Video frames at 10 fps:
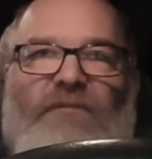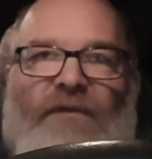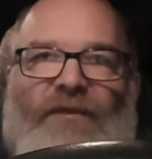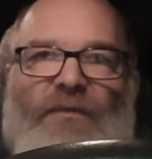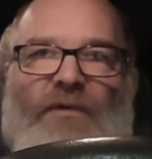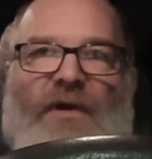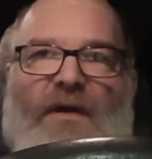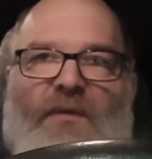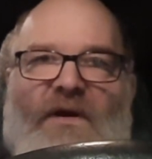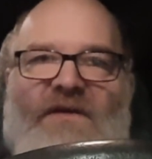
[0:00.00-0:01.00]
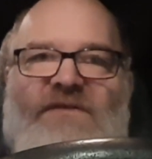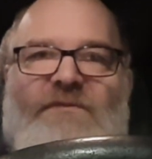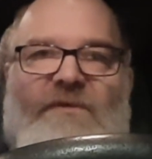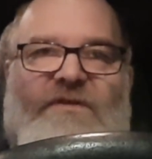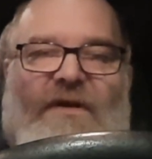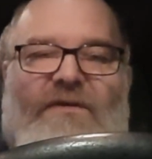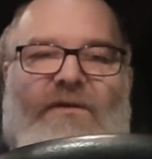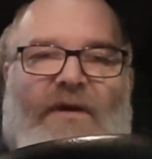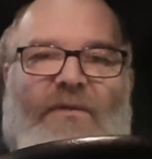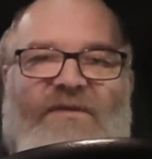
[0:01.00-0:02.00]
from where I was, which I
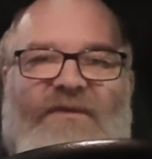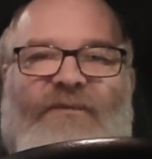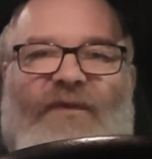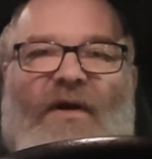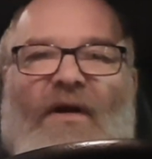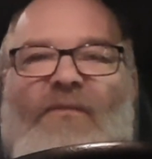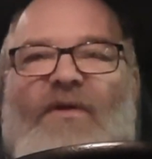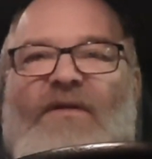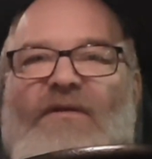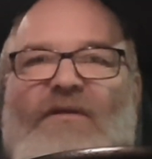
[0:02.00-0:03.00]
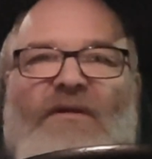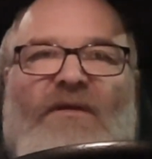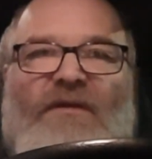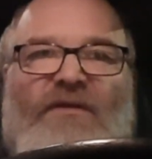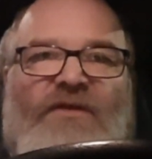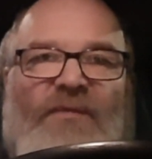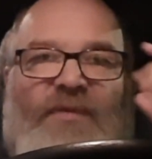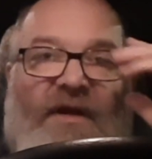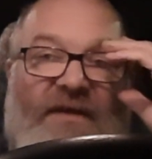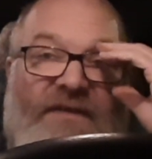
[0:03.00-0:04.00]
knew I wasn't far, but the
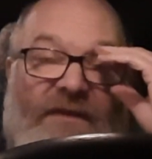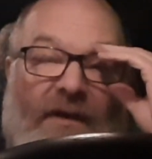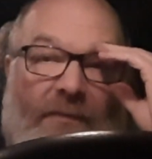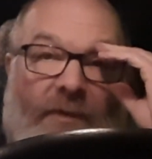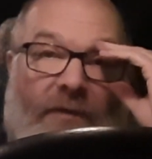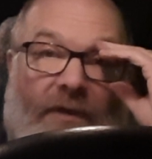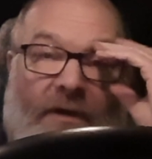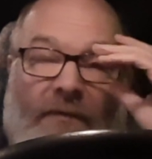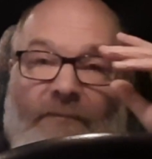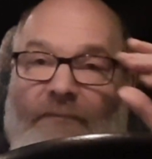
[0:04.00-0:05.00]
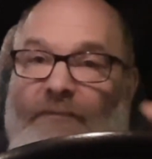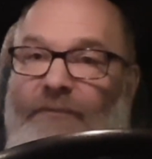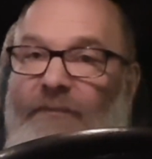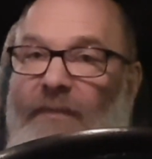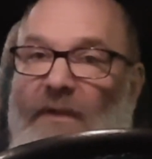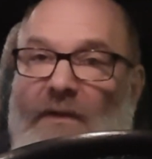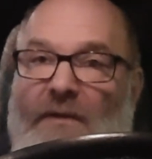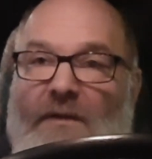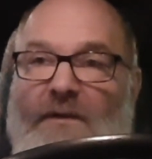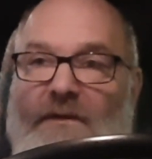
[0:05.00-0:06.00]
GPS steered me wrong.
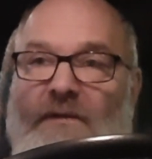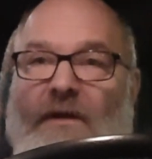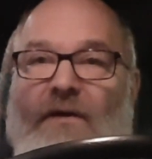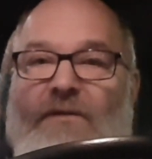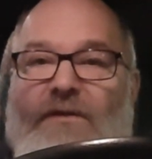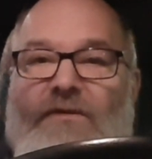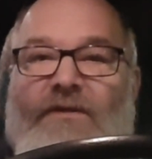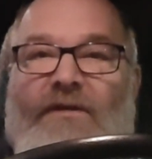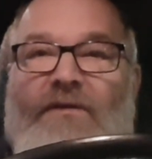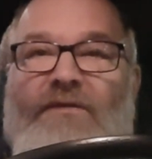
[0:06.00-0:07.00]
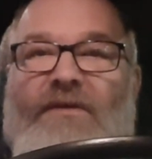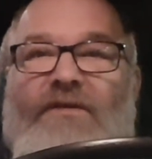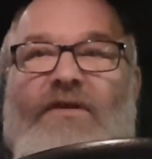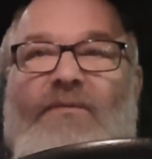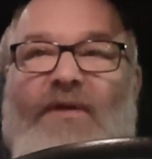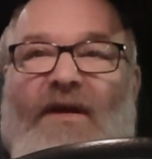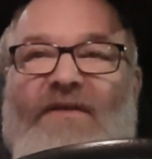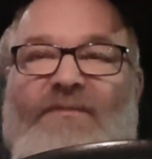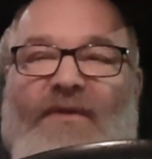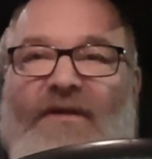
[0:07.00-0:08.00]
I don't usually use the
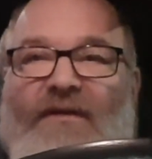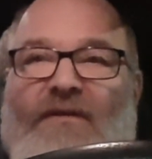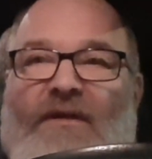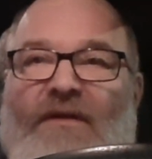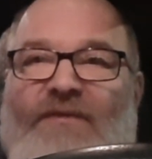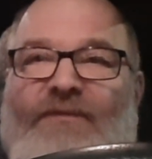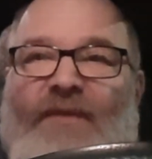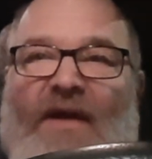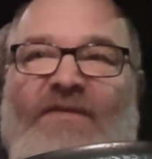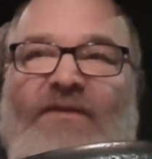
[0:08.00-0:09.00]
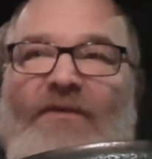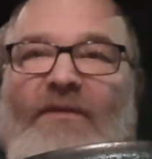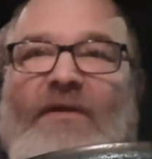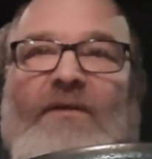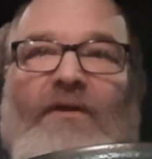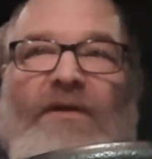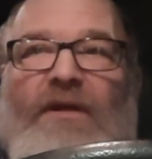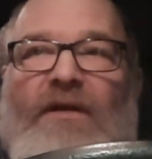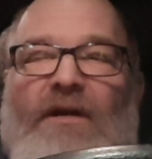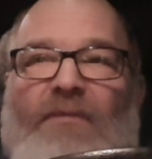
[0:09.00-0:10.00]
GPS, but it's faster than
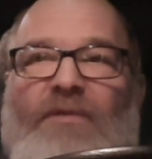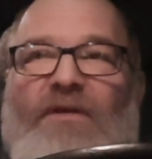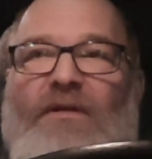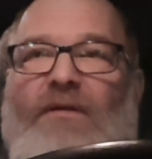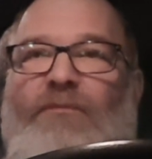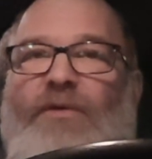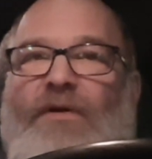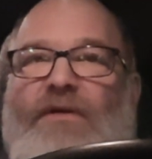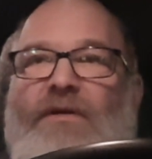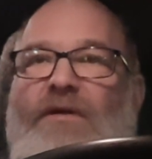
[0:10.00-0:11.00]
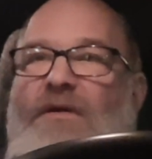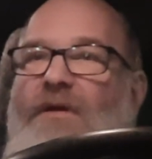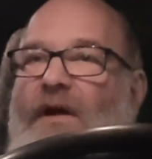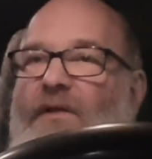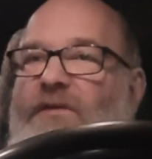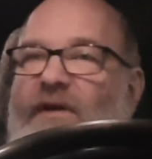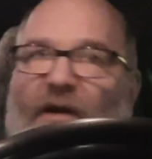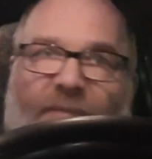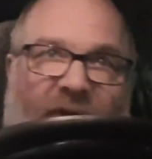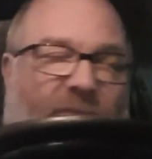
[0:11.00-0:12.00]
looking it up in a book. I looked it
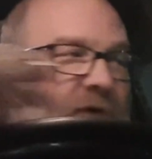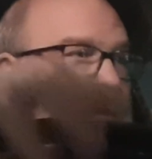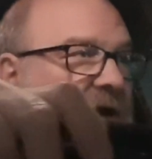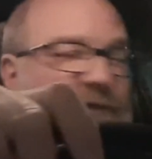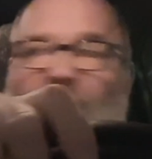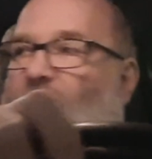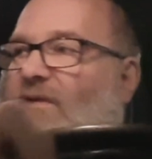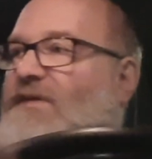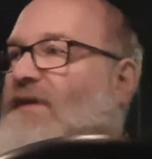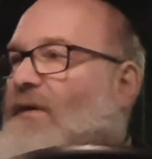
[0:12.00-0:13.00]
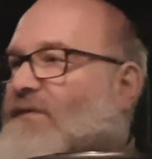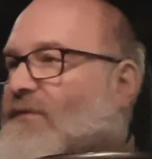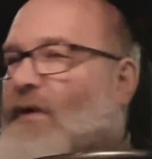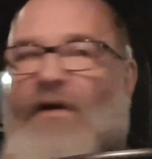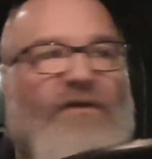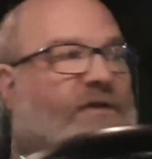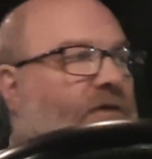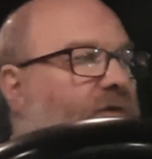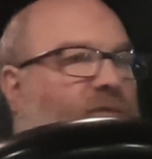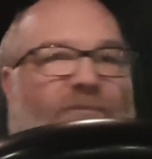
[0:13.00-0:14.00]
up in the book afterwards and that was wrong
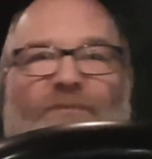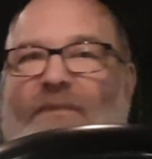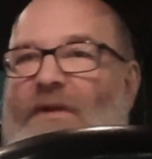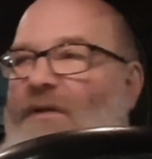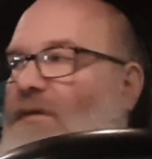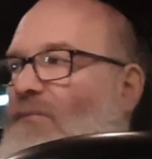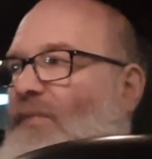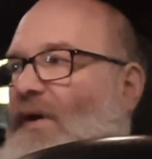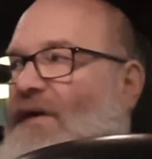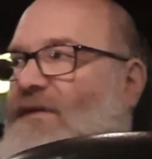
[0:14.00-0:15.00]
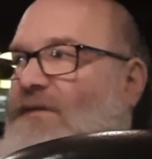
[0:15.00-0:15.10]
too. But